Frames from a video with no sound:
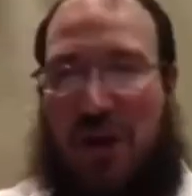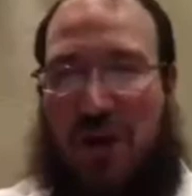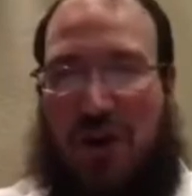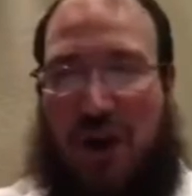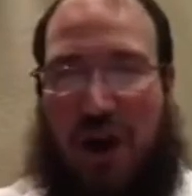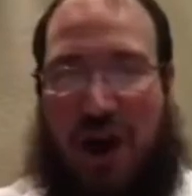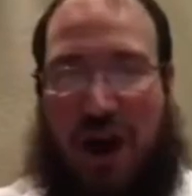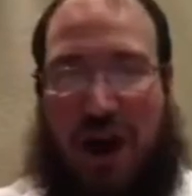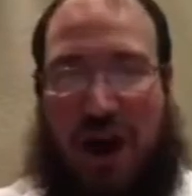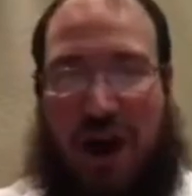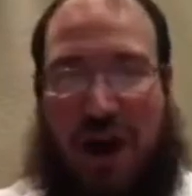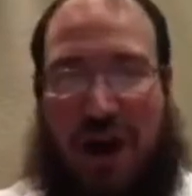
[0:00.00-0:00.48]

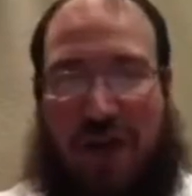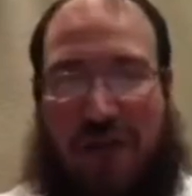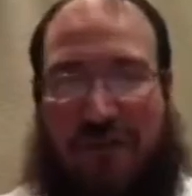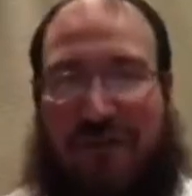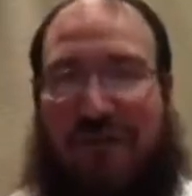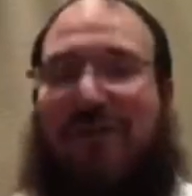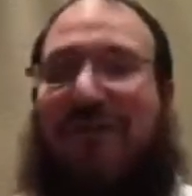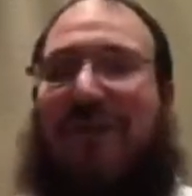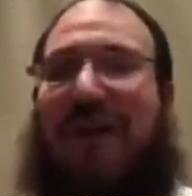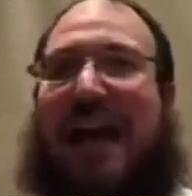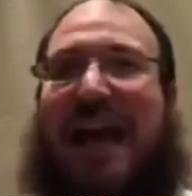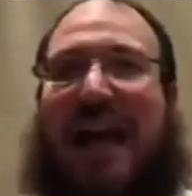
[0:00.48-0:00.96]

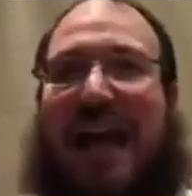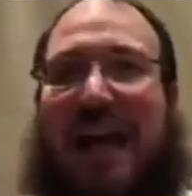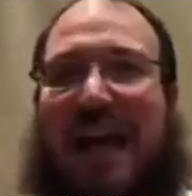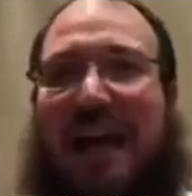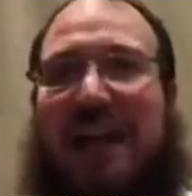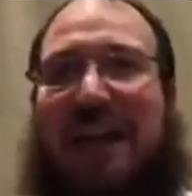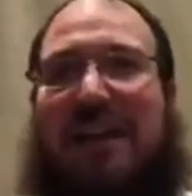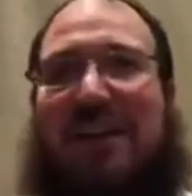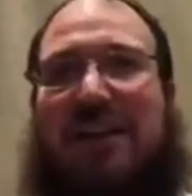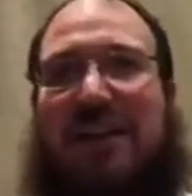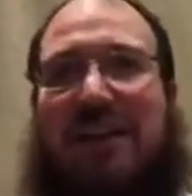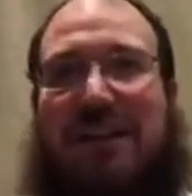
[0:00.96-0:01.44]

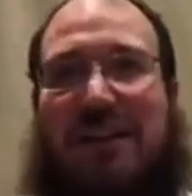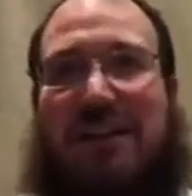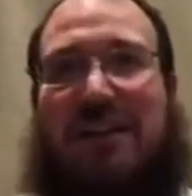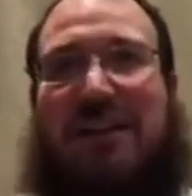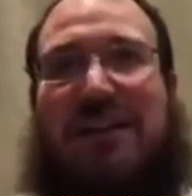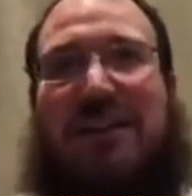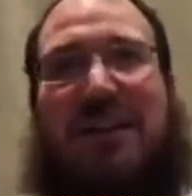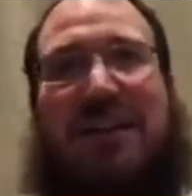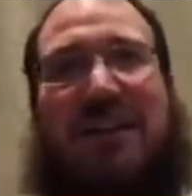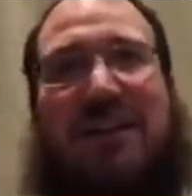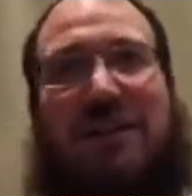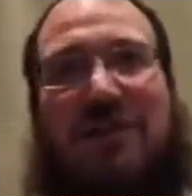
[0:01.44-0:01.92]
fan
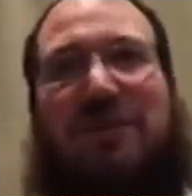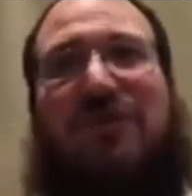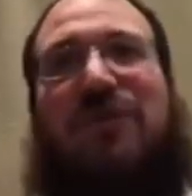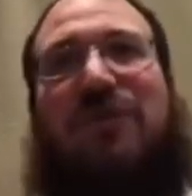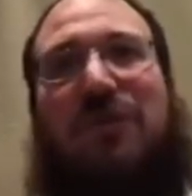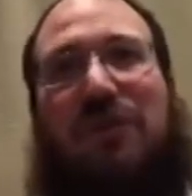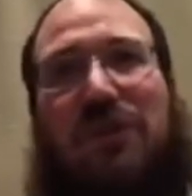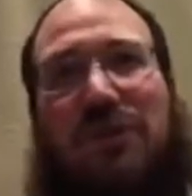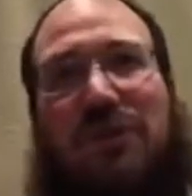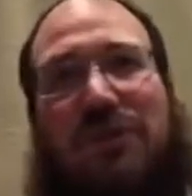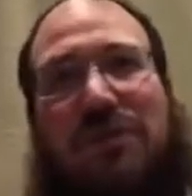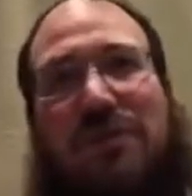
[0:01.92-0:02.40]
these
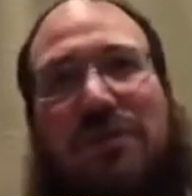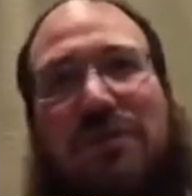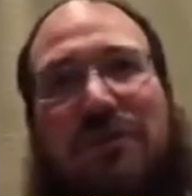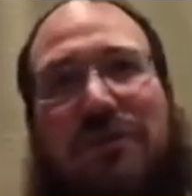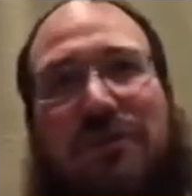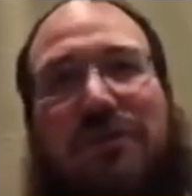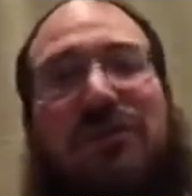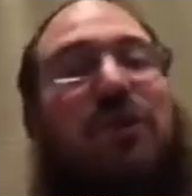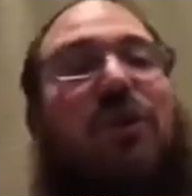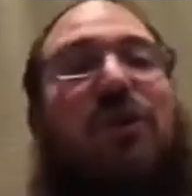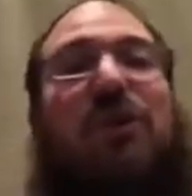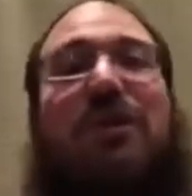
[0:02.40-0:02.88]

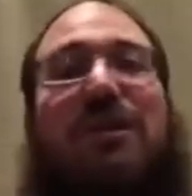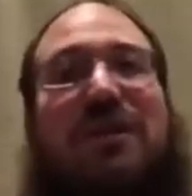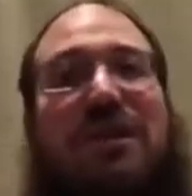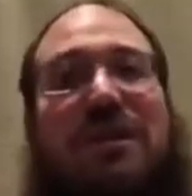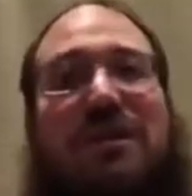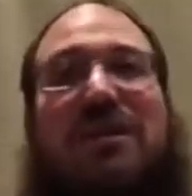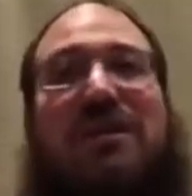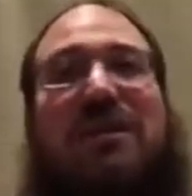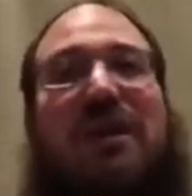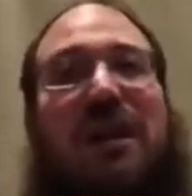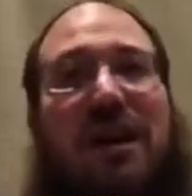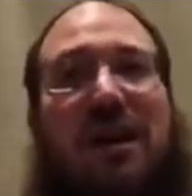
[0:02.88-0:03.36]
fuel
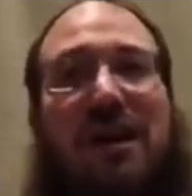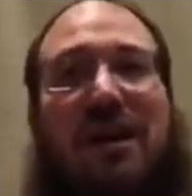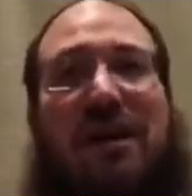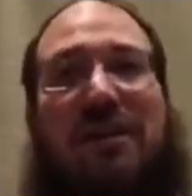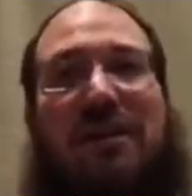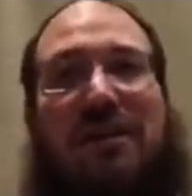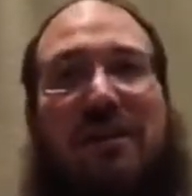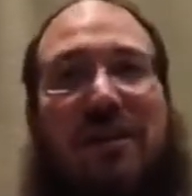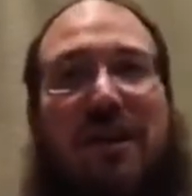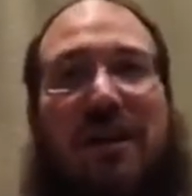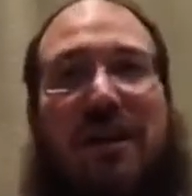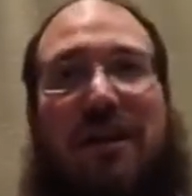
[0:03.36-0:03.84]
this
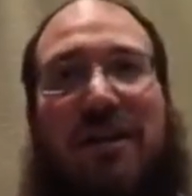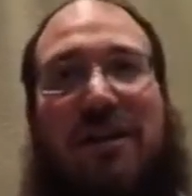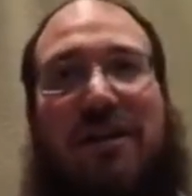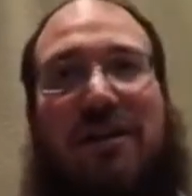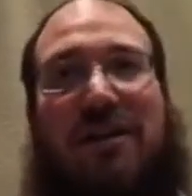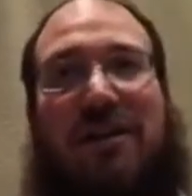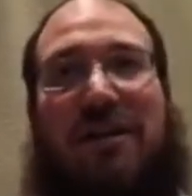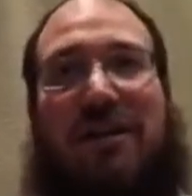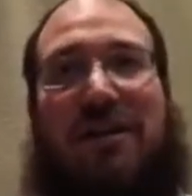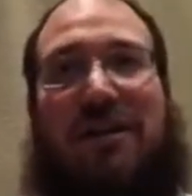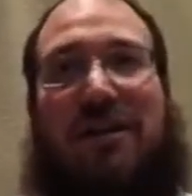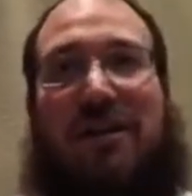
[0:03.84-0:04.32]

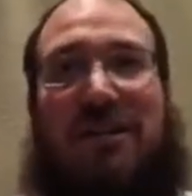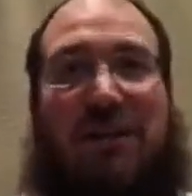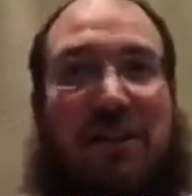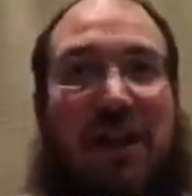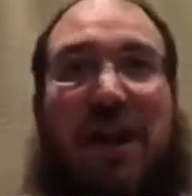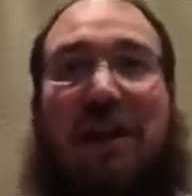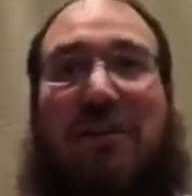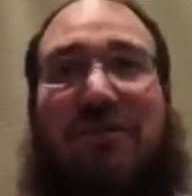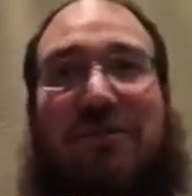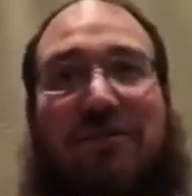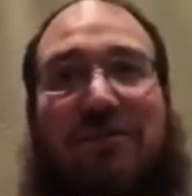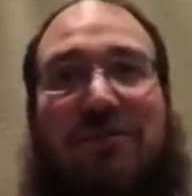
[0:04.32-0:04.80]

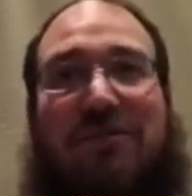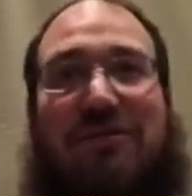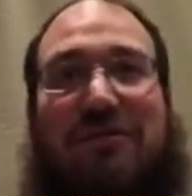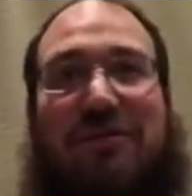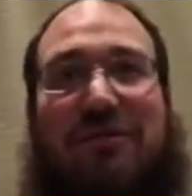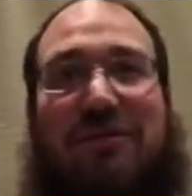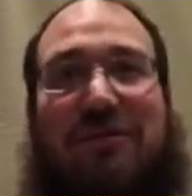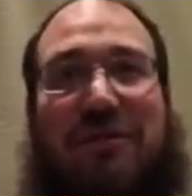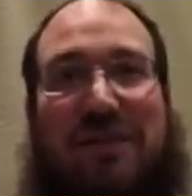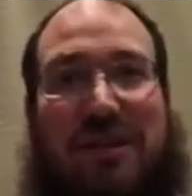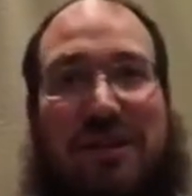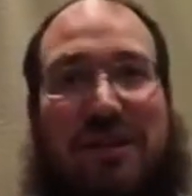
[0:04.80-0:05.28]
love,
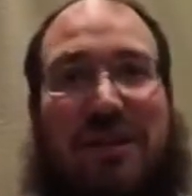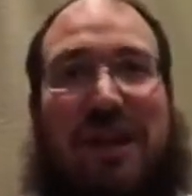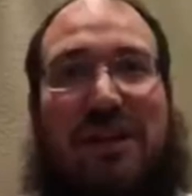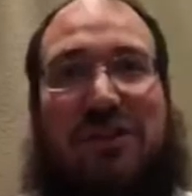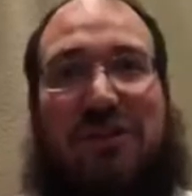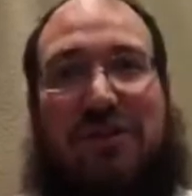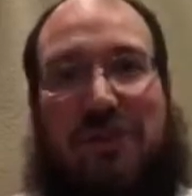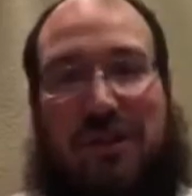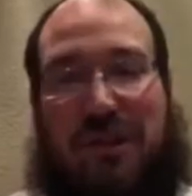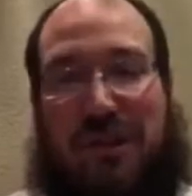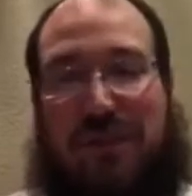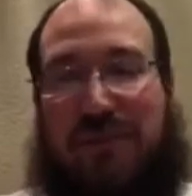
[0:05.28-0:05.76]

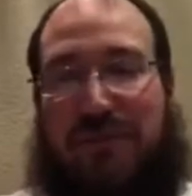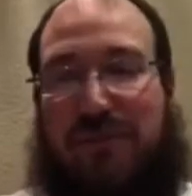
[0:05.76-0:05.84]
essentially.